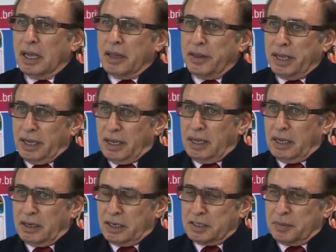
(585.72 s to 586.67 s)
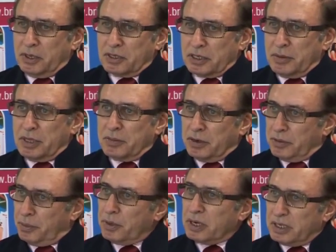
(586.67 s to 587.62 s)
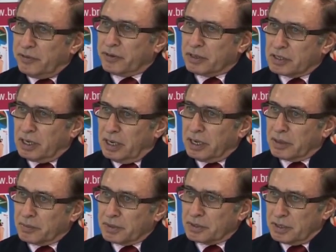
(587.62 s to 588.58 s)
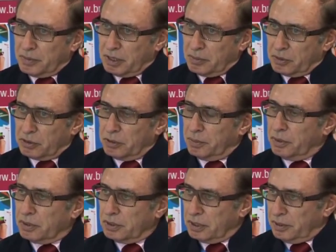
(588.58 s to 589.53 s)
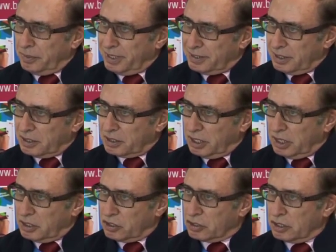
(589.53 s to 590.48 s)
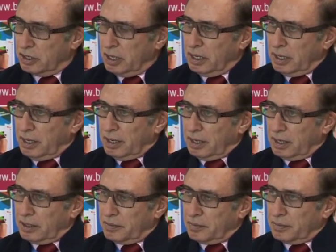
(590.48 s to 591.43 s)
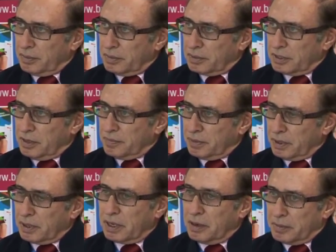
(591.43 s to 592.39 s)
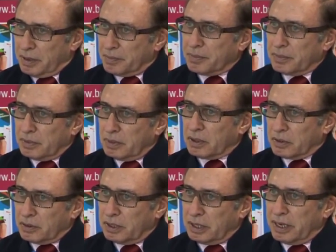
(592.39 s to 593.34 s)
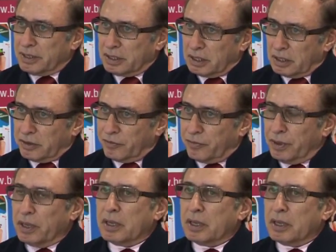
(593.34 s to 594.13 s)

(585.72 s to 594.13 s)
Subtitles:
They are, I suppose. Some of them are important at different times. Some of them are more important in the basic stage. Some come up, the idea of